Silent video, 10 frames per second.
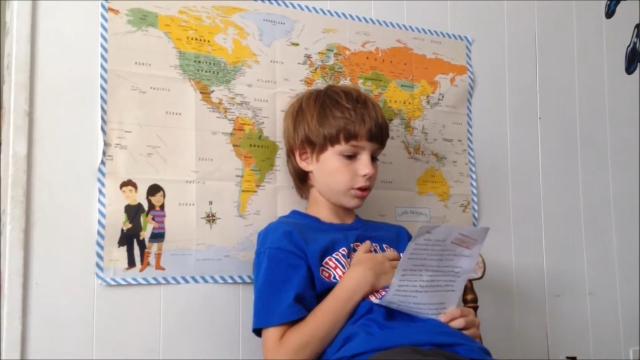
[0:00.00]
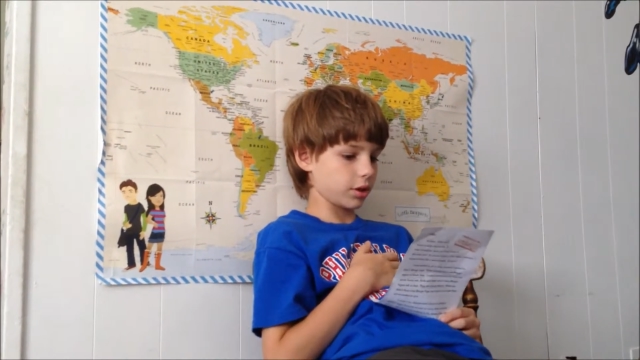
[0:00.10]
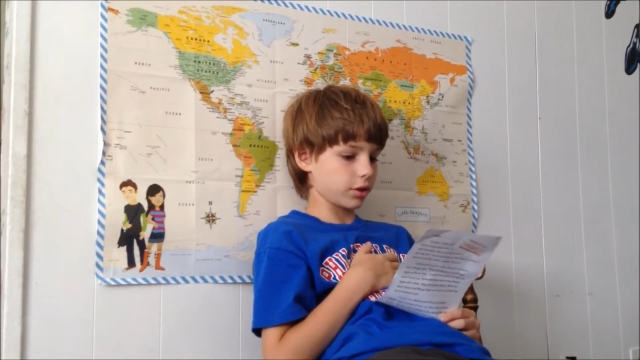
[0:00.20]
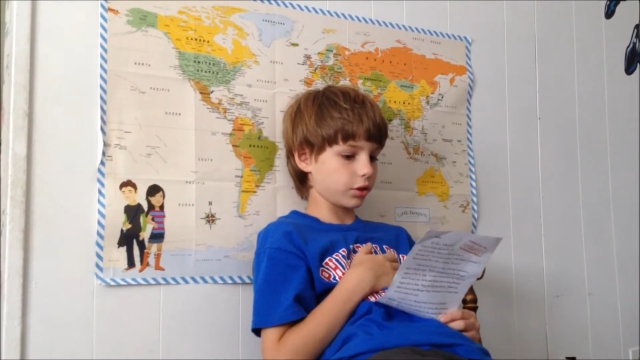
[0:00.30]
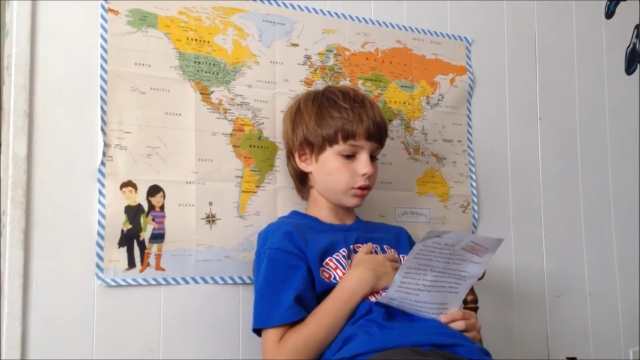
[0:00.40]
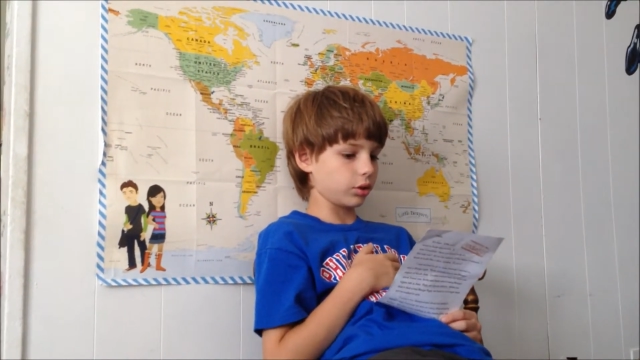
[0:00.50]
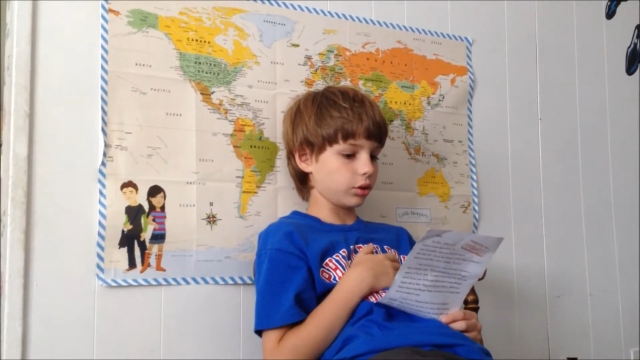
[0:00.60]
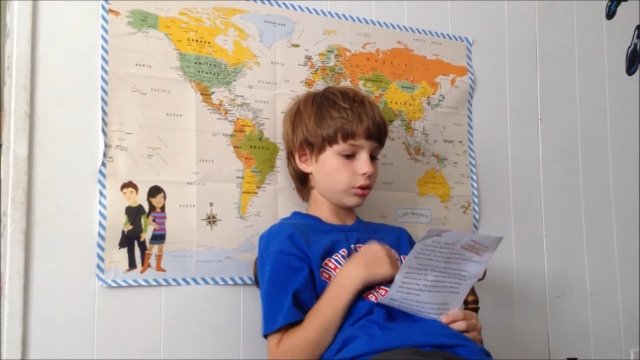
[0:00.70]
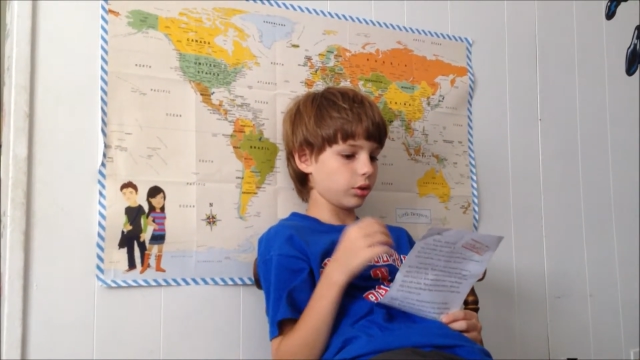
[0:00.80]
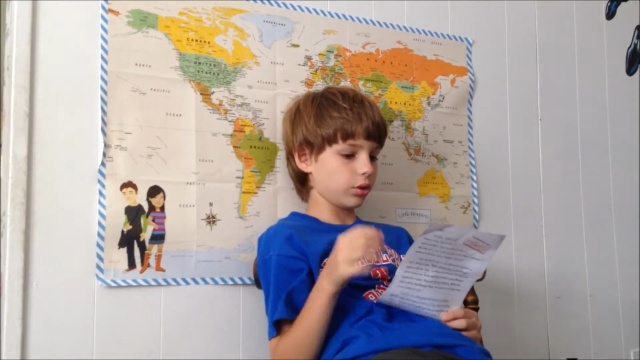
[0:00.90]
us
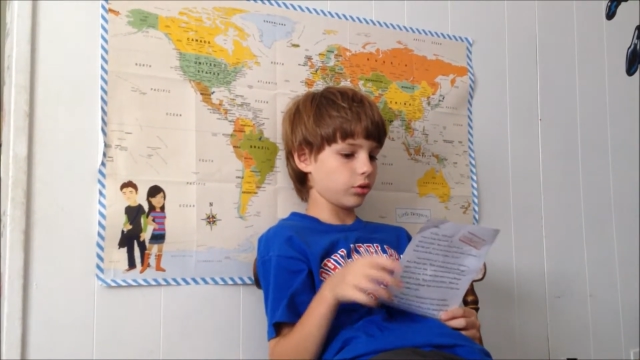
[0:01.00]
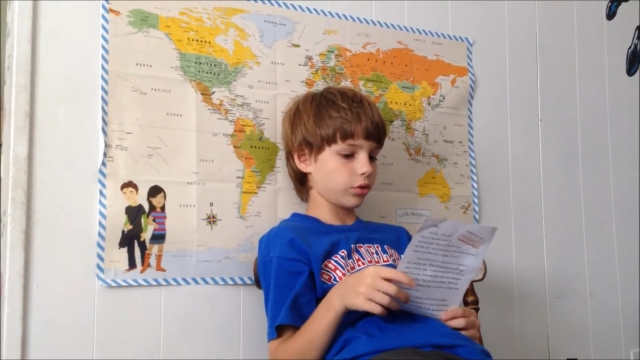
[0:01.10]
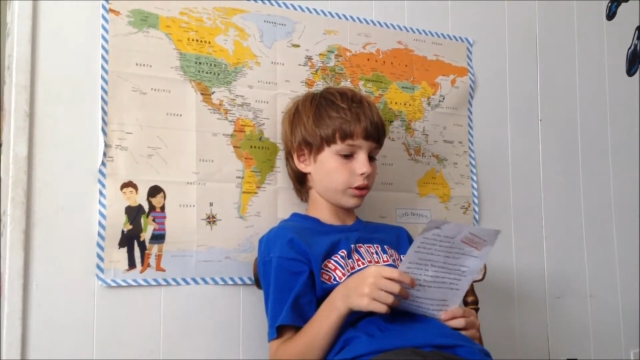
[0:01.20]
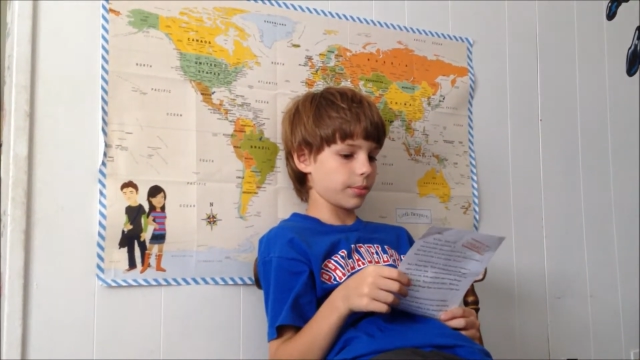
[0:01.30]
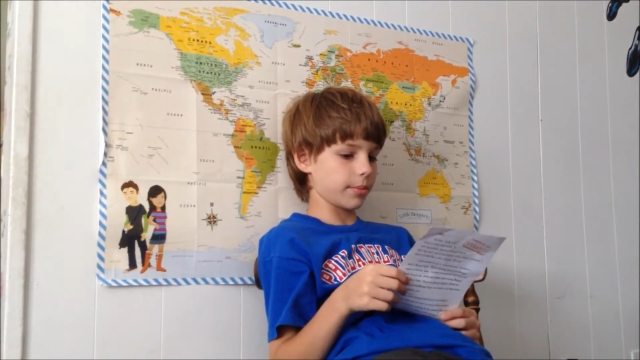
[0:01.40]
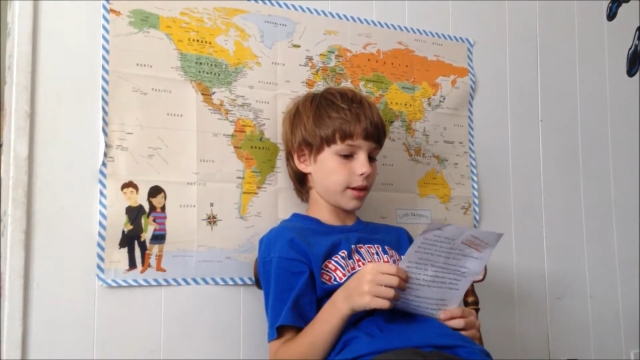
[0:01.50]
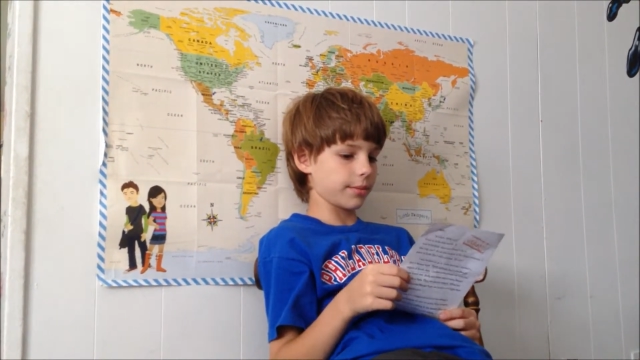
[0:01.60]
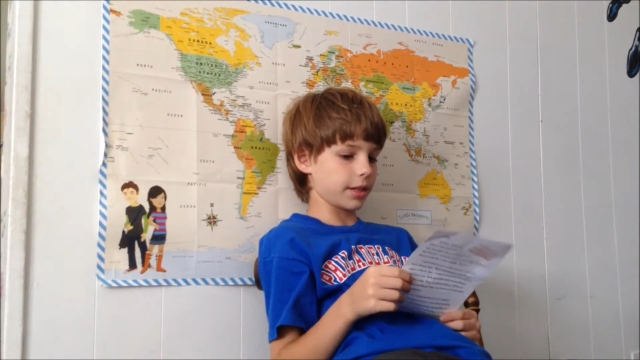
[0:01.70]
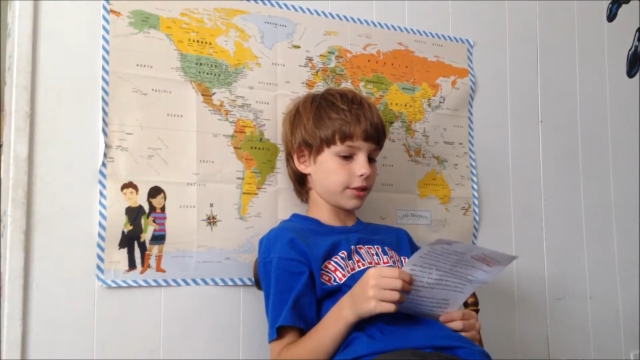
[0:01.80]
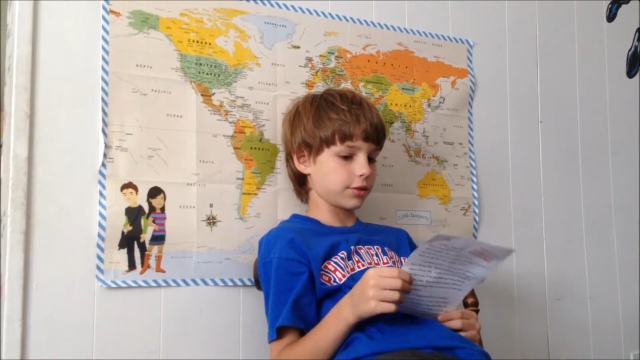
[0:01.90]
all over the
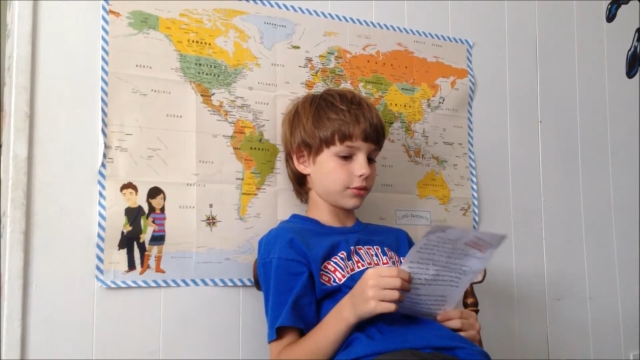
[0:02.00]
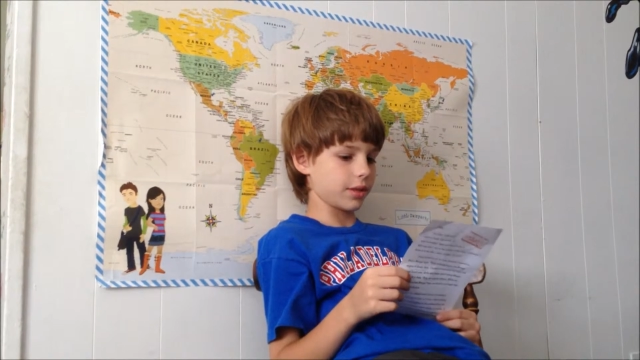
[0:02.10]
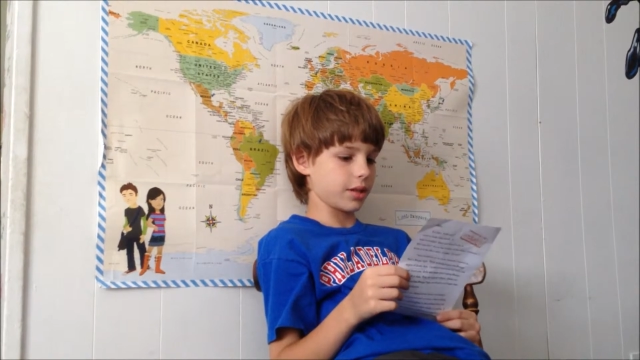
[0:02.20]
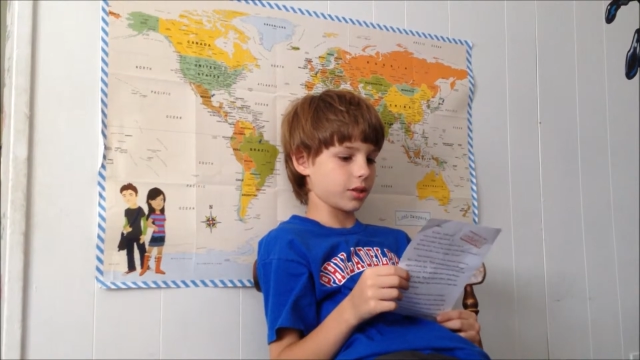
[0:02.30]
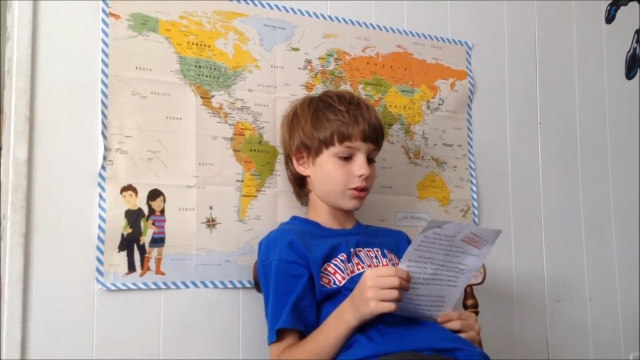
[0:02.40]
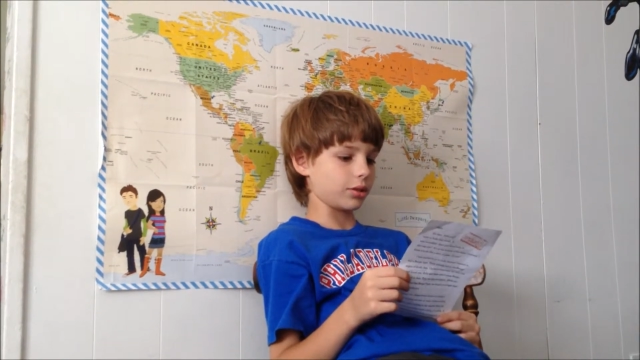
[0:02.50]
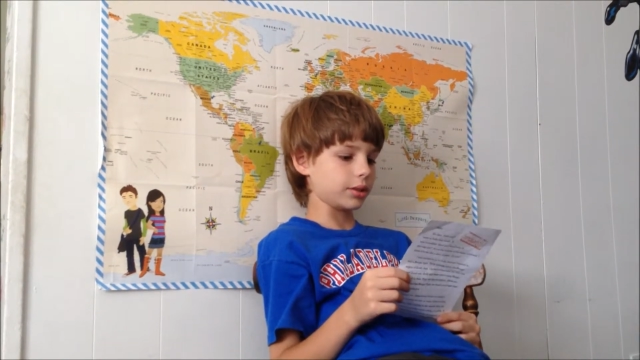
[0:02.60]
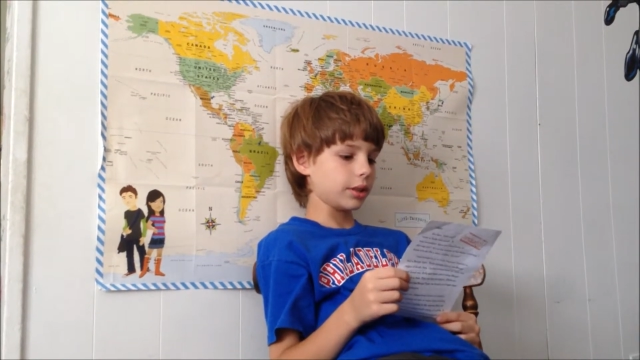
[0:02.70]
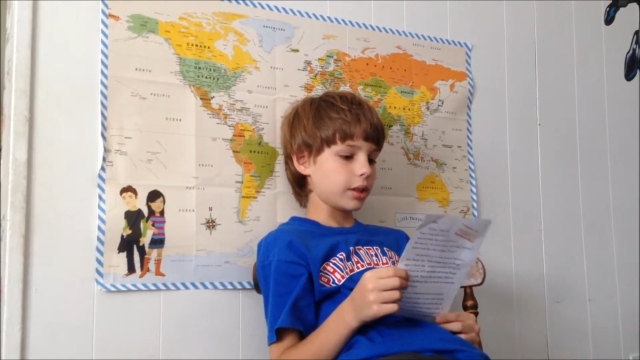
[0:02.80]
mountain range called